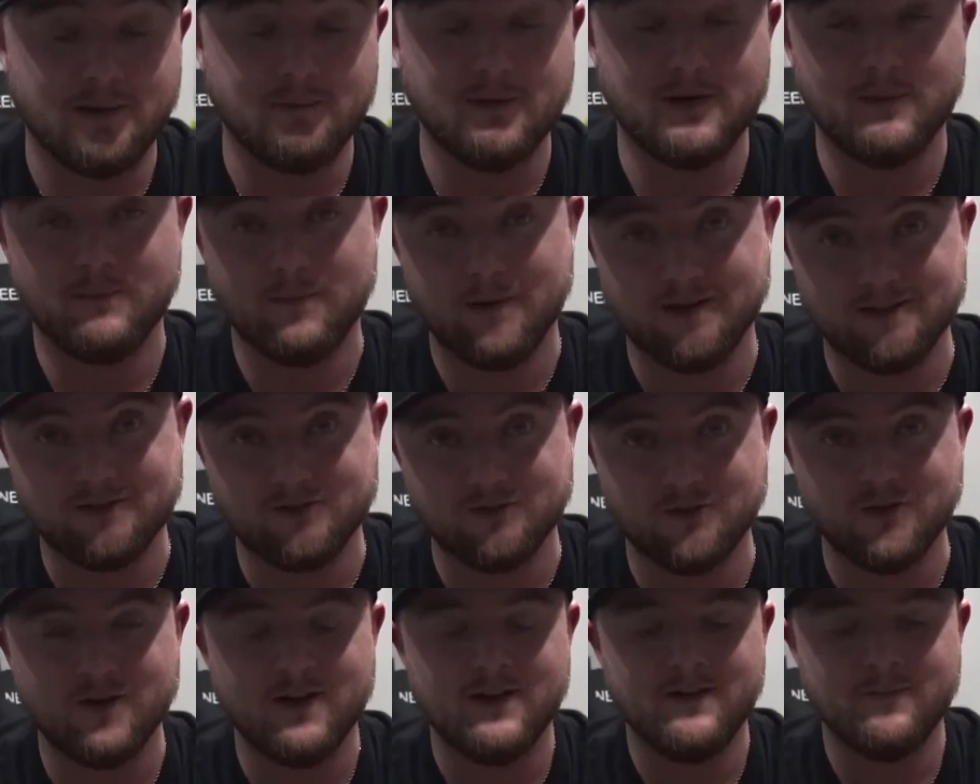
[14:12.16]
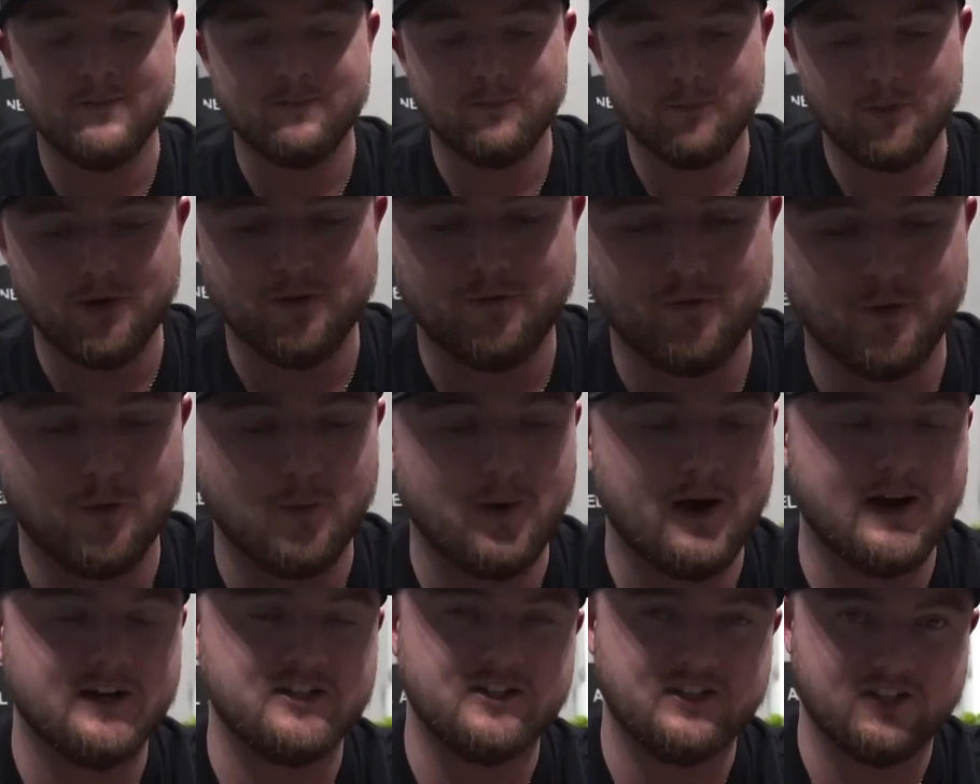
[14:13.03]
bezel. Beautiful
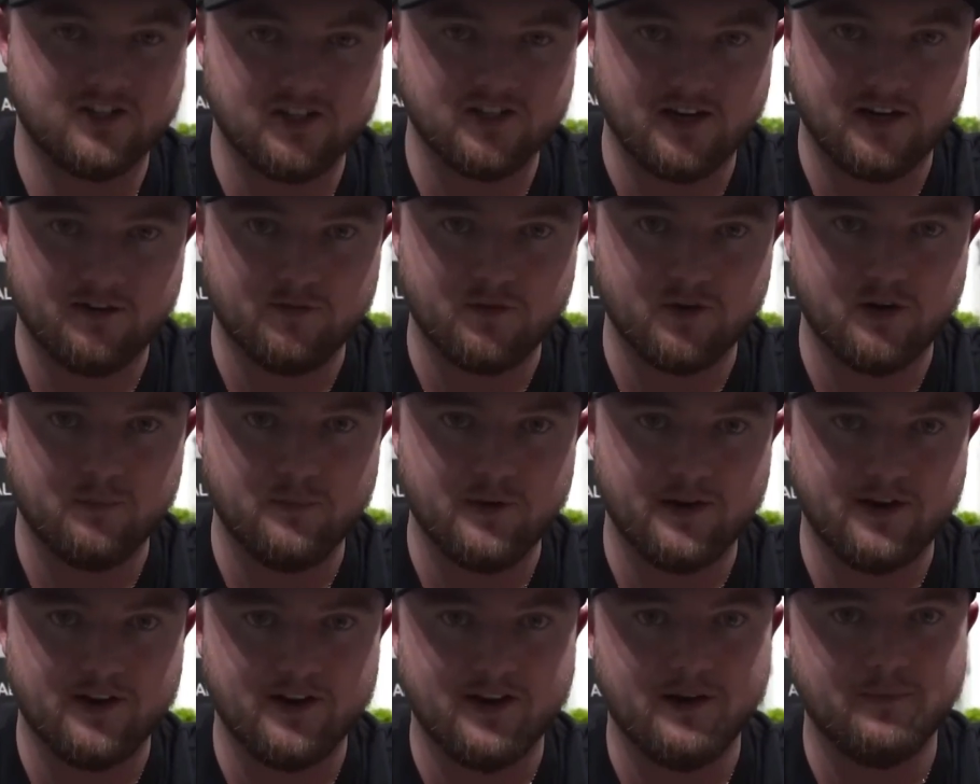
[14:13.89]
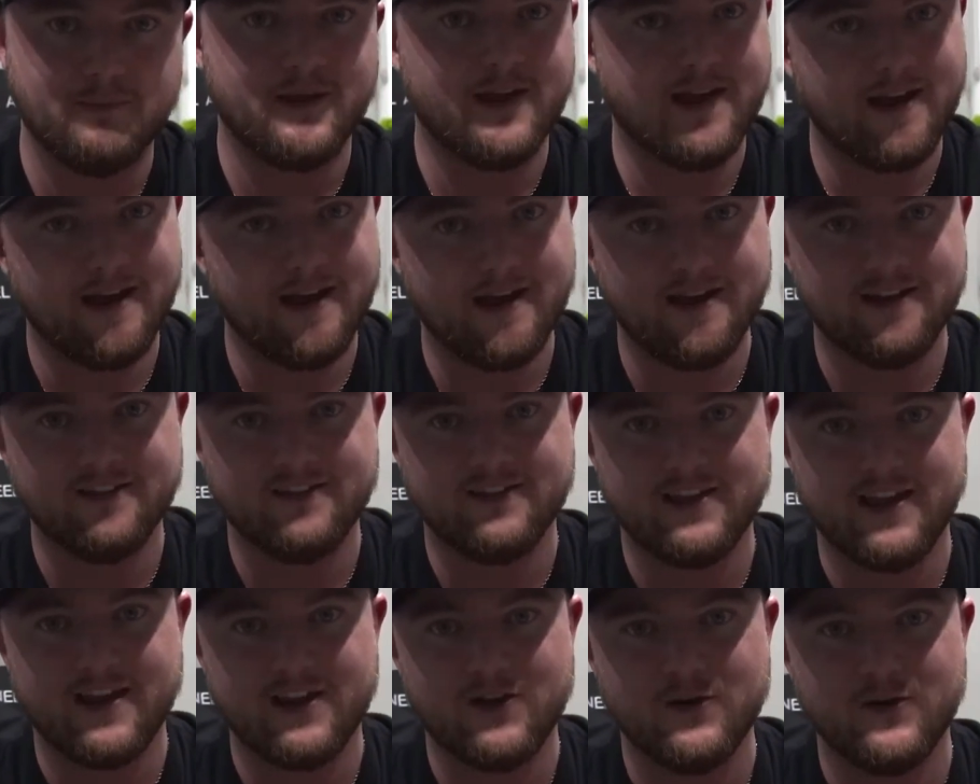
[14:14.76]
watch, excited for her to pick it up. And
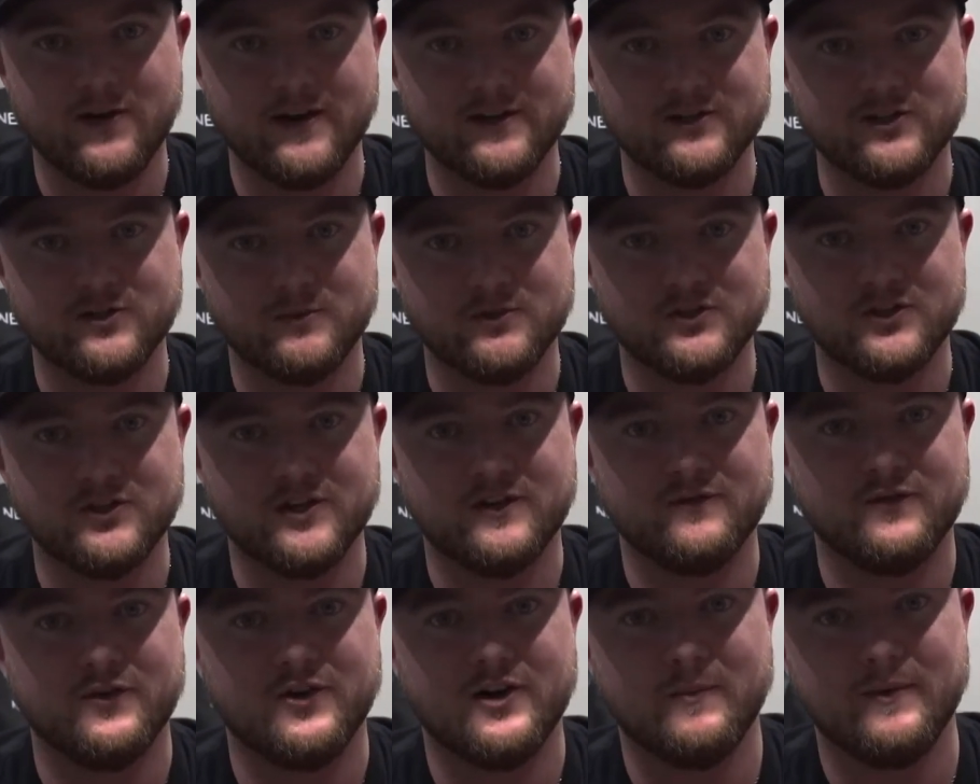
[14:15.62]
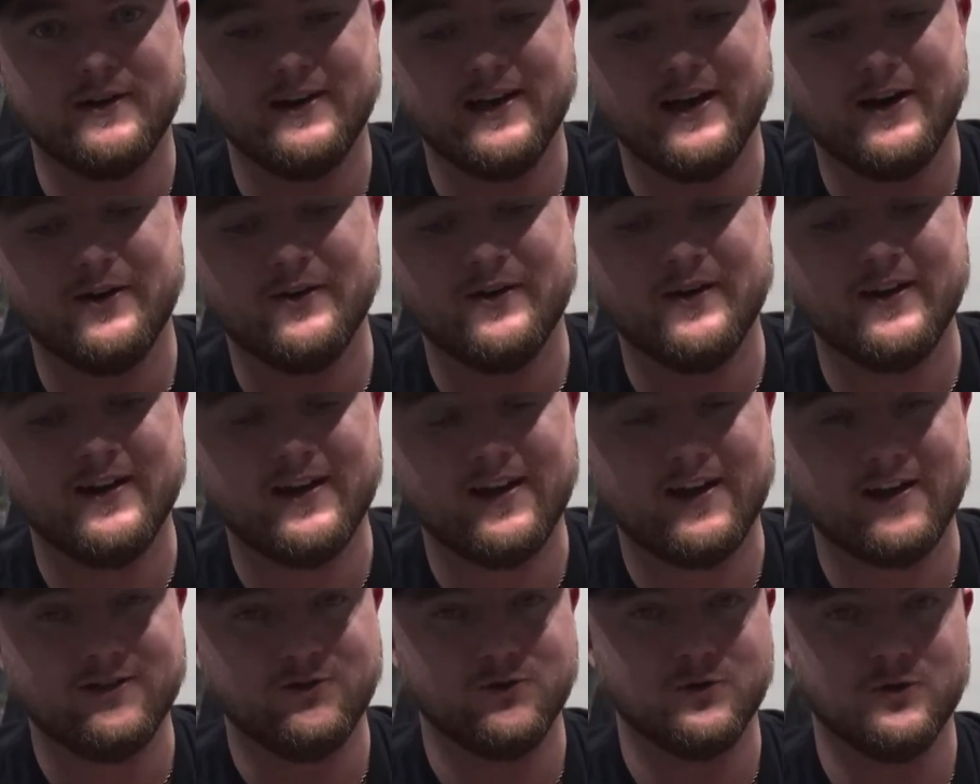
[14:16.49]
thank you guys so much again for coming down.
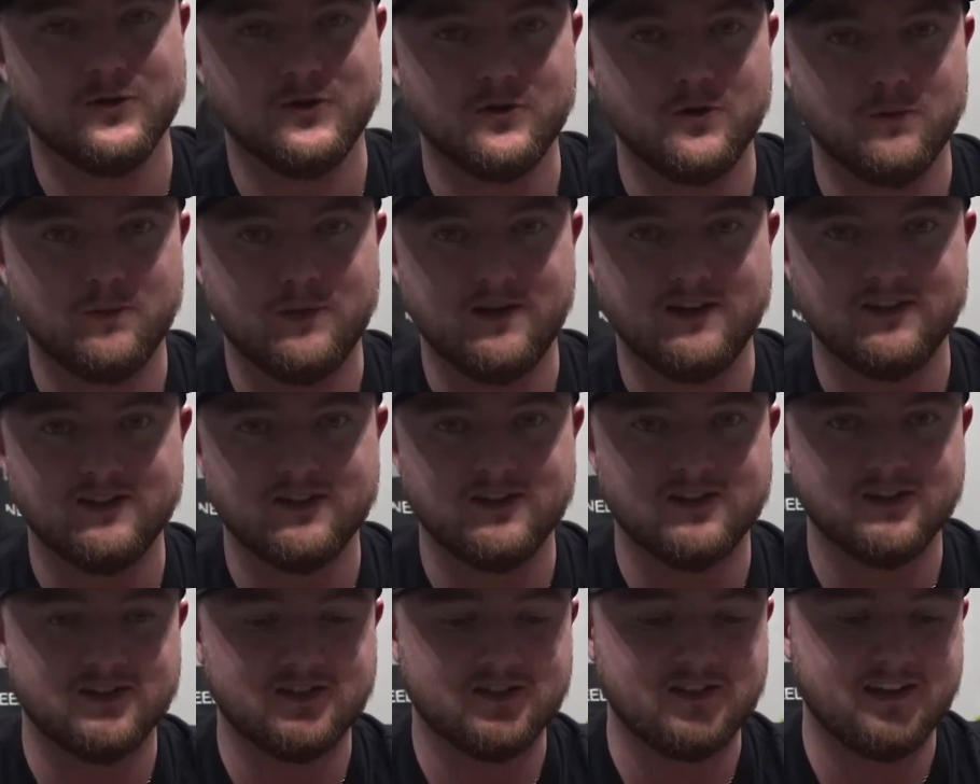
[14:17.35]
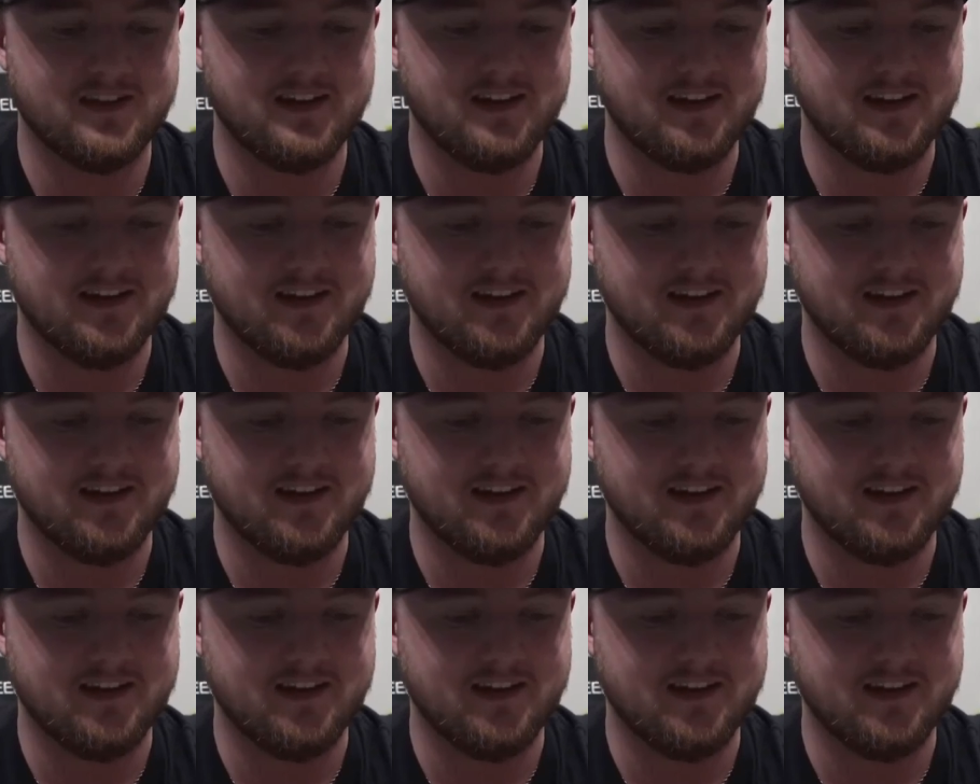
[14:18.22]
Enjoy the new pieces in